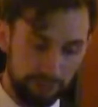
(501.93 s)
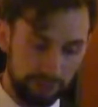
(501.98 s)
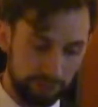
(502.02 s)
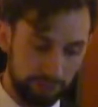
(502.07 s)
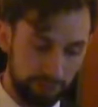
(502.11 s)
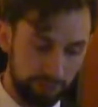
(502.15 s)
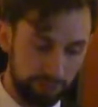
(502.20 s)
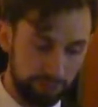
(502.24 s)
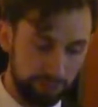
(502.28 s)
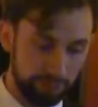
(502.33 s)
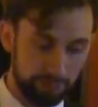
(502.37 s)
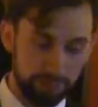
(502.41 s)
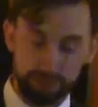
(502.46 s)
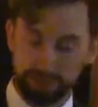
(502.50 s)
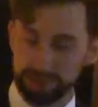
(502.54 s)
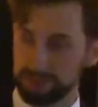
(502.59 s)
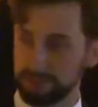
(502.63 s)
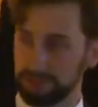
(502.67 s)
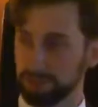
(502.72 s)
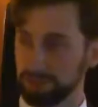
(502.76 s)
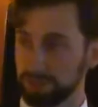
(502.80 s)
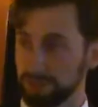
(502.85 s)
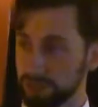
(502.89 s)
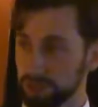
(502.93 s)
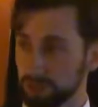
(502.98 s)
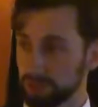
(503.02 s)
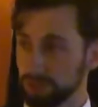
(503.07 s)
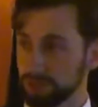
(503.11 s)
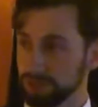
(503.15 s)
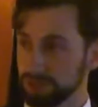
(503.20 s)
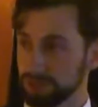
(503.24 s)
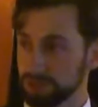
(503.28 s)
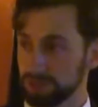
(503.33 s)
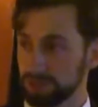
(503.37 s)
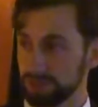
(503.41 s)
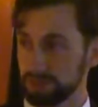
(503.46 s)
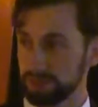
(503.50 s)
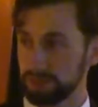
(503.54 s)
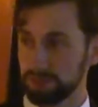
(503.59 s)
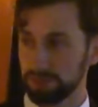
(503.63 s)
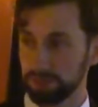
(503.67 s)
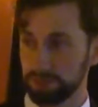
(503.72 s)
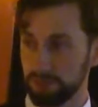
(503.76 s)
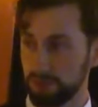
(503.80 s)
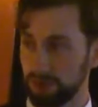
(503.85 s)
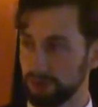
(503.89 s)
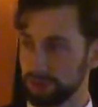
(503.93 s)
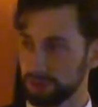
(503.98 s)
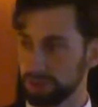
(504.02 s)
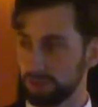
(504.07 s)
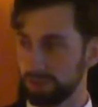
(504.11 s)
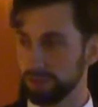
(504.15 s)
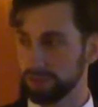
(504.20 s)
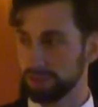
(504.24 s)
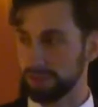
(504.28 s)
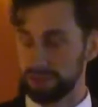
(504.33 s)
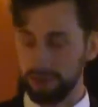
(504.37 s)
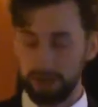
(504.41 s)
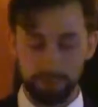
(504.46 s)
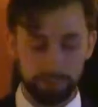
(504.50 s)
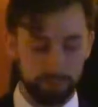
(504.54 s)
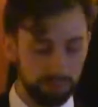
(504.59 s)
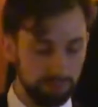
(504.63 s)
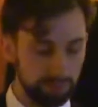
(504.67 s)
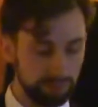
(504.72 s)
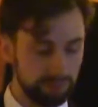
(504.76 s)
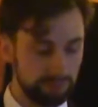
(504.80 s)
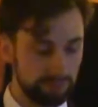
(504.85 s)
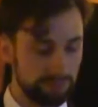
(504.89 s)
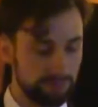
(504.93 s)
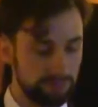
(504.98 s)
we can learn from you as individuals, but also as a couple.